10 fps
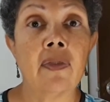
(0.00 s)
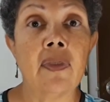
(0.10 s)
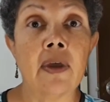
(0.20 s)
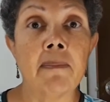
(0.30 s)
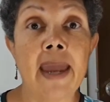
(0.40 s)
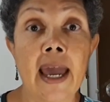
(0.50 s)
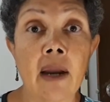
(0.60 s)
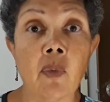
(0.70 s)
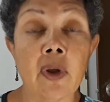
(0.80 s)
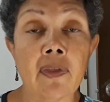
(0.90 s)
The
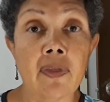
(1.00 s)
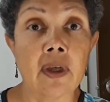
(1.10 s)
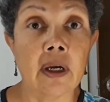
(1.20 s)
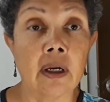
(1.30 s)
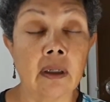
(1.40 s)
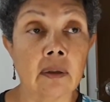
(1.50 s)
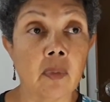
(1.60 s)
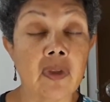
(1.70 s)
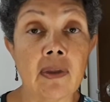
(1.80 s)
Man with the